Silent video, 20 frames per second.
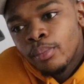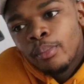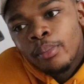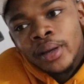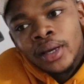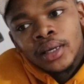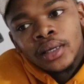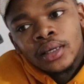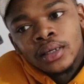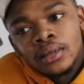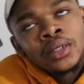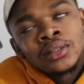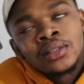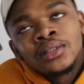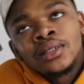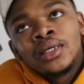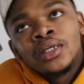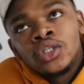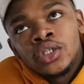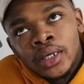back in, let's
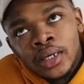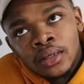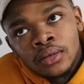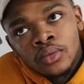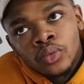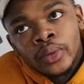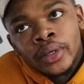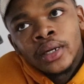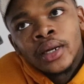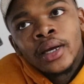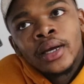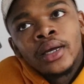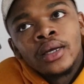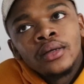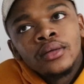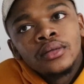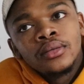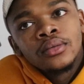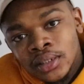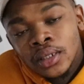say Jan when
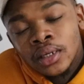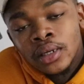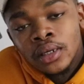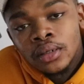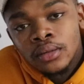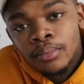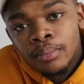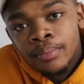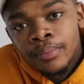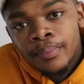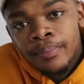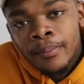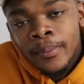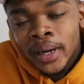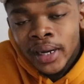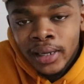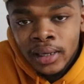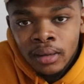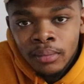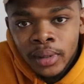I started
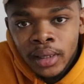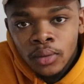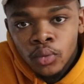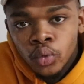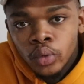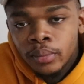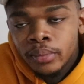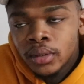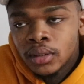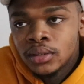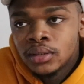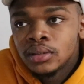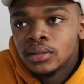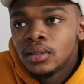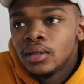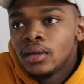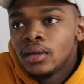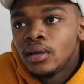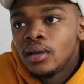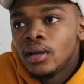buying my equipment
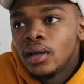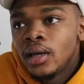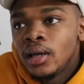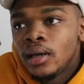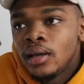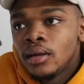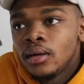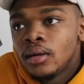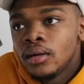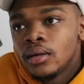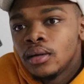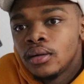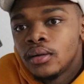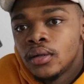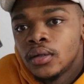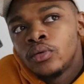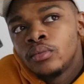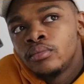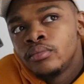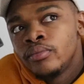and
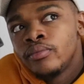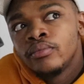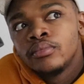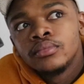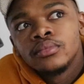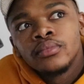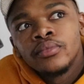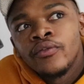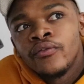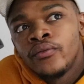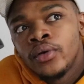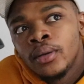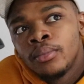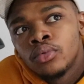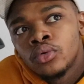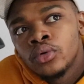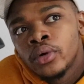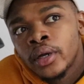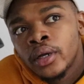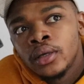from
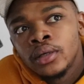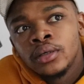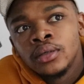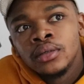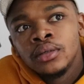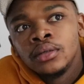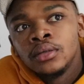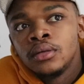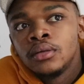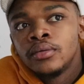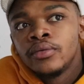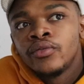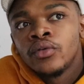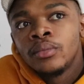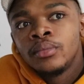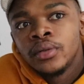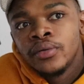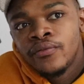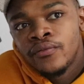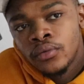February
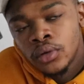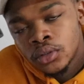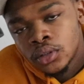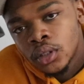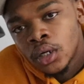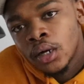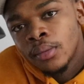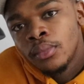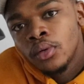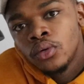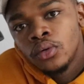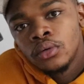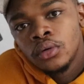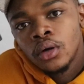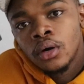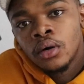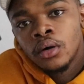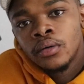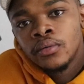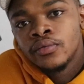from the first
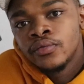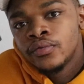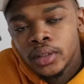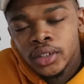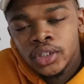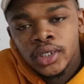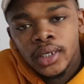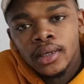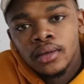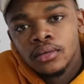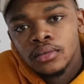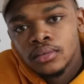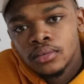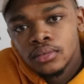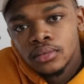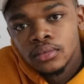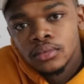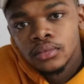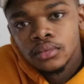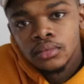upload of the channel.
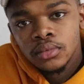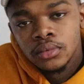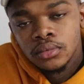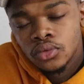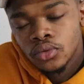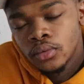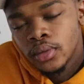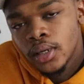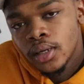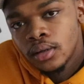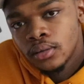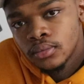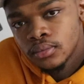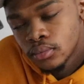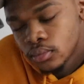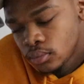So yeah.